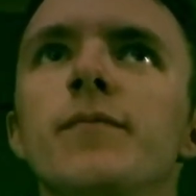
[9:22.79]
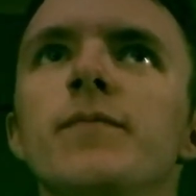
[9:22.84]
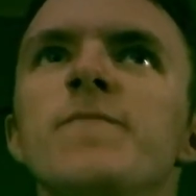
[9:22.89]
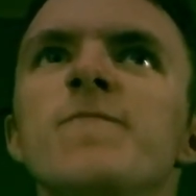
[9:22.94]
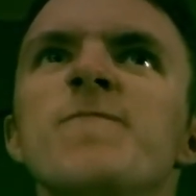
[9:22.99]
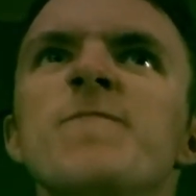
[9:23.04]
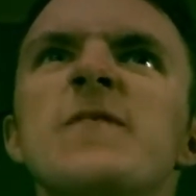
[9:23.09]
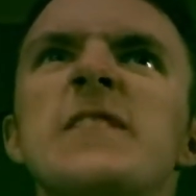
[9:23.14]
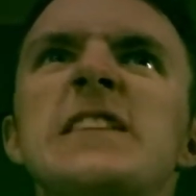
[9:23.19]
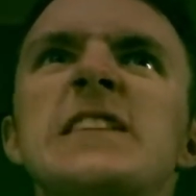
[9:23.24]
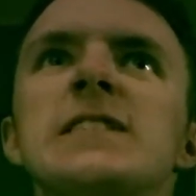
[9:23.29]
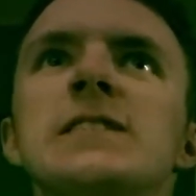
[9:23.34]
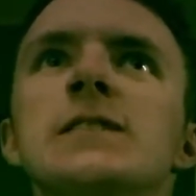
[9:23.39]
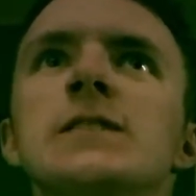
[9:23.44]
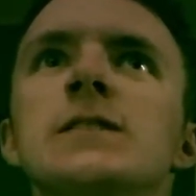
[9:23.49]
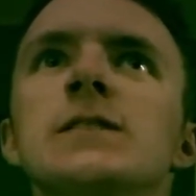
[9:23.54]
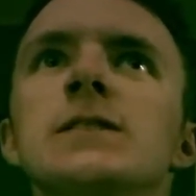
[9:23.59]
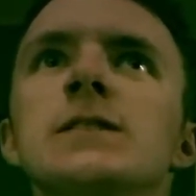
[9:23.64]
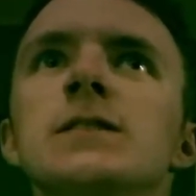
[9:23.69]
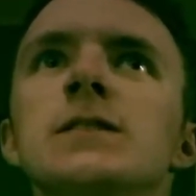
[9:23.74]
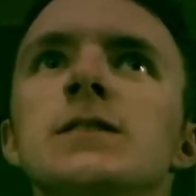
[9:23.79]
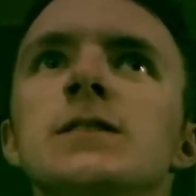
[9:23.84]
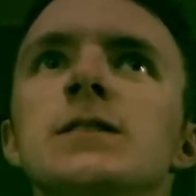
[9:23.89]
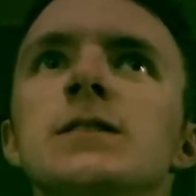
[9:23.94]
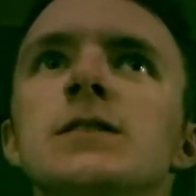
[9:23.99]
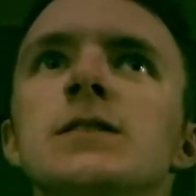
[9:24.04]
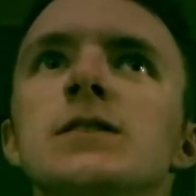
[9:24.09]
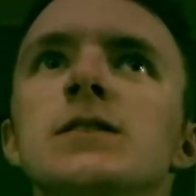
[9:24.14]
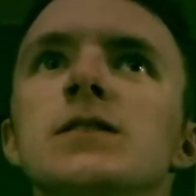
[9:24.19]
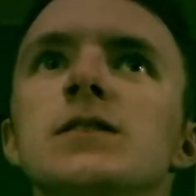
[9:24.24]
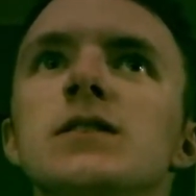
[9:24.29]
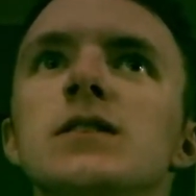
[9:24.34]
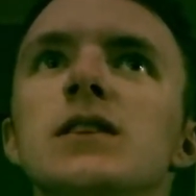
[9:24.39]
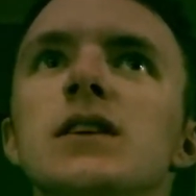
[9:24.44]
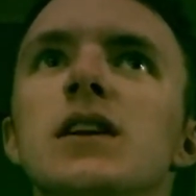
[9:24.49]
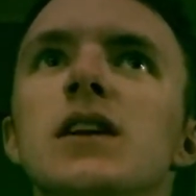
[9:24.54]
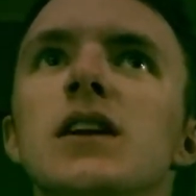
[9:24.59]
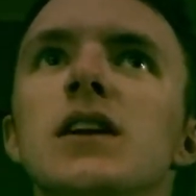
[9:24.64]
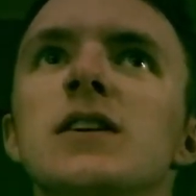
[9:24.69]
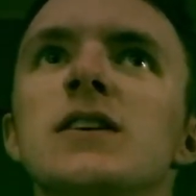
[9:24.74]
Yeah, a man who's gonna die knowing
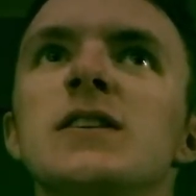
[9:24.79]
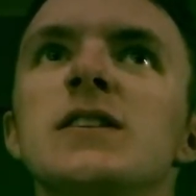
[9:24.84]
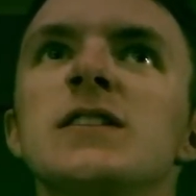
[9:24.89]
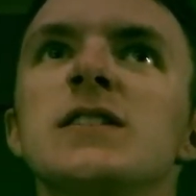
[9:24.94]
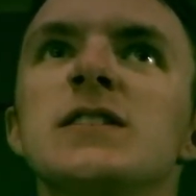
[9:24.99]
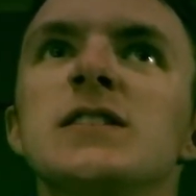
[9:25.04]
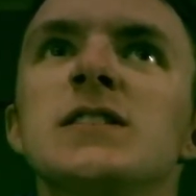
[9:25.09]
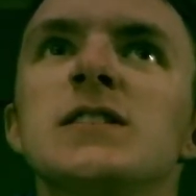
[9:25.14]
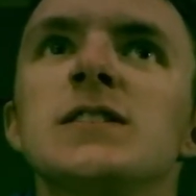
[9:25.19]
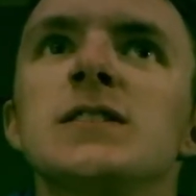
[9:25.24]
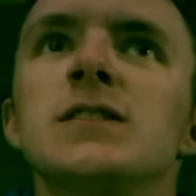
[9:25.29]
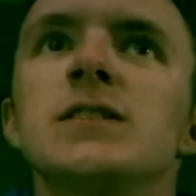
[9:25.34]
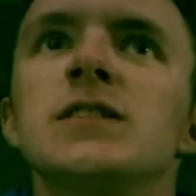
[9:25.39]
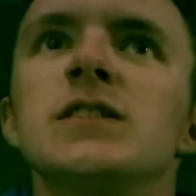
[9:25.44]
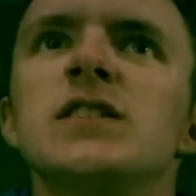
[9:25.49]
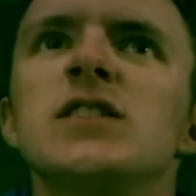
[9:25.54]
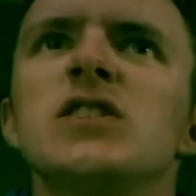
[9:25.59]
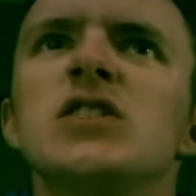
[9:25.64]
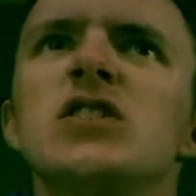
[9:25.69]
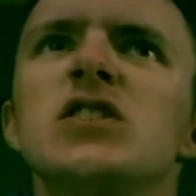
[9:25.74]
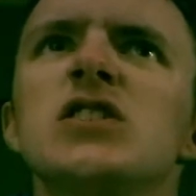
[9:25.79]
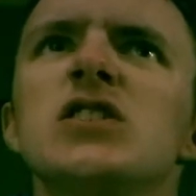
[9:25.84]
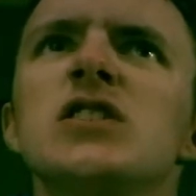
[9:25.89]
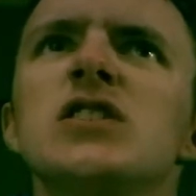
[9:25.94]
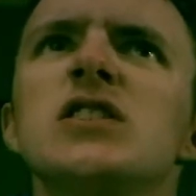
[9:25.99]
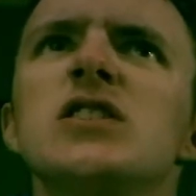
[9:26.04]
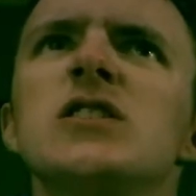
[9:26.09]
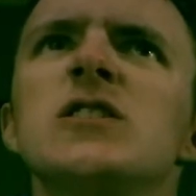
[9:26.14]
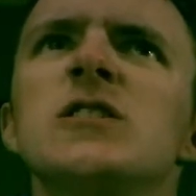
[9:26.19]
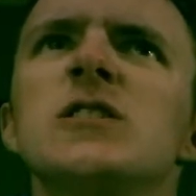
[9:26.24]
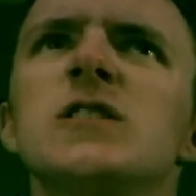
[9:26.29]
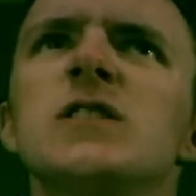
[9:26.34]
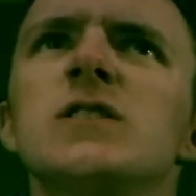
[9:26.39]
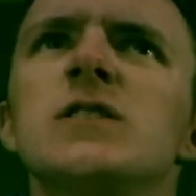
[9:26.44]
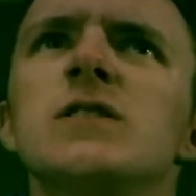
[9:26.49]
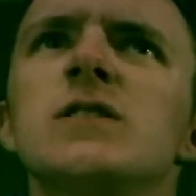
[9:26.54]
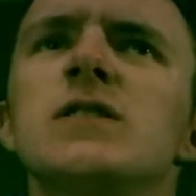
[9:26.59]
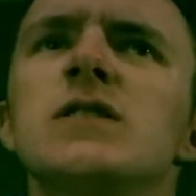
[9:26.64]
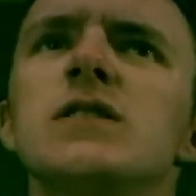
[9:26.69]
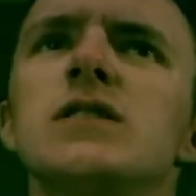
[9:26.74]
that my father's legacy killed
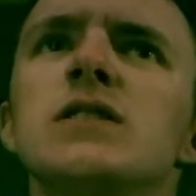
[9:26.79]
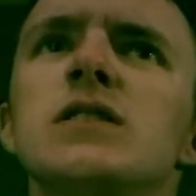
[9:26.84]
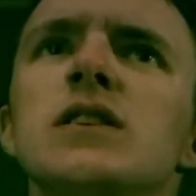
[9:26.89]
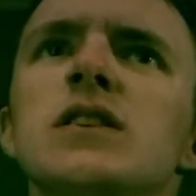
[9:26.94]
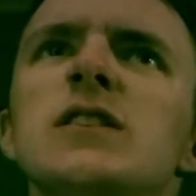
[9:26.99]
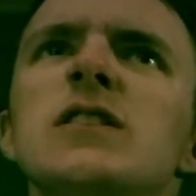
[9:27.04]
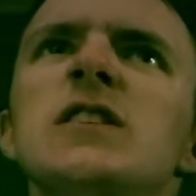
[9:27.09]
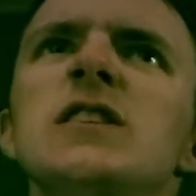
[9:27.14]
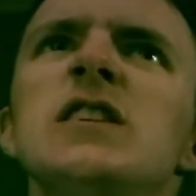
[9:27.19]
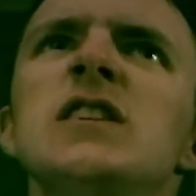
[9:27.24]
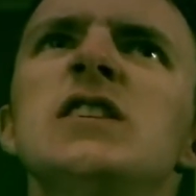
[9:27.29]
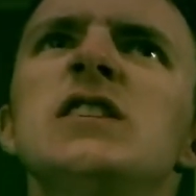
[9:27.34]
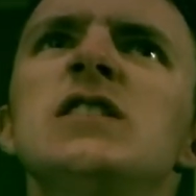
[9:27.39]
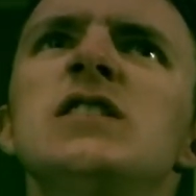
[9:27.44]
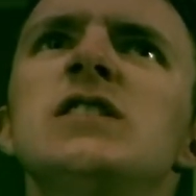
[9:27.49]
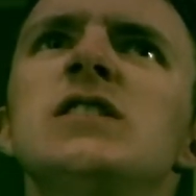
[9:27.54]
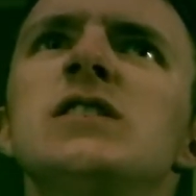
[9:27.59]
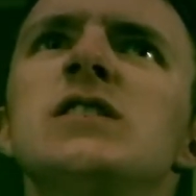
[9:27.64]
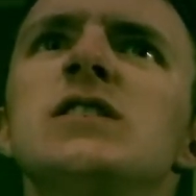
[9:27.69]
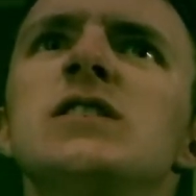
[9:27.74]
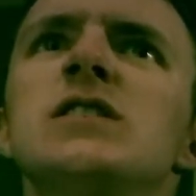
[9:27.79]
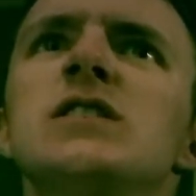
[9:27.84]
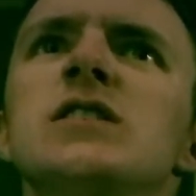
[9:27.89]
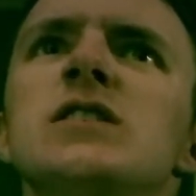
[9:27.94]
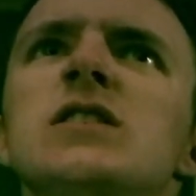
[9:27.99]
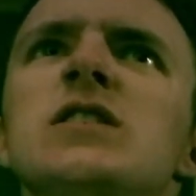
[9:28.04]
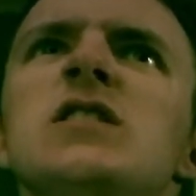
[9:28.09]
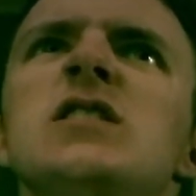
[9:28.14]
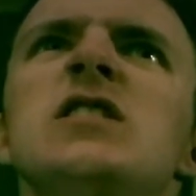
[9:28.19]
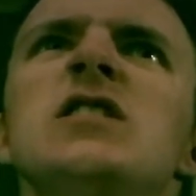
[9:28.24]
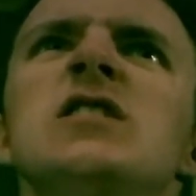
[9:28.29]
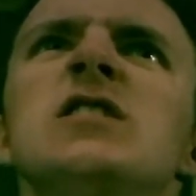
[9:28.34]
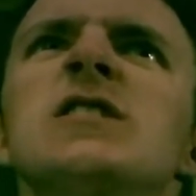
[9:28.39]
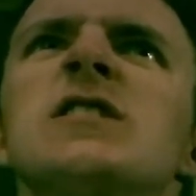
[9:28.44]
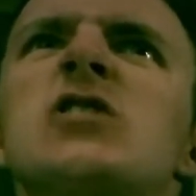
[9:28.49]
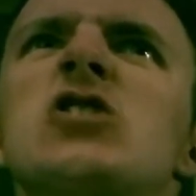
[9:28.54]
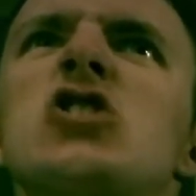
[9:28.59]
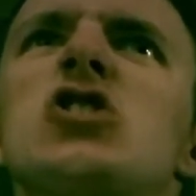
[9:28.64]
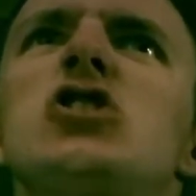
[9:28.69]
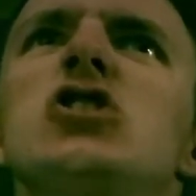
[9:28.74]
everyone in the city he loves so much.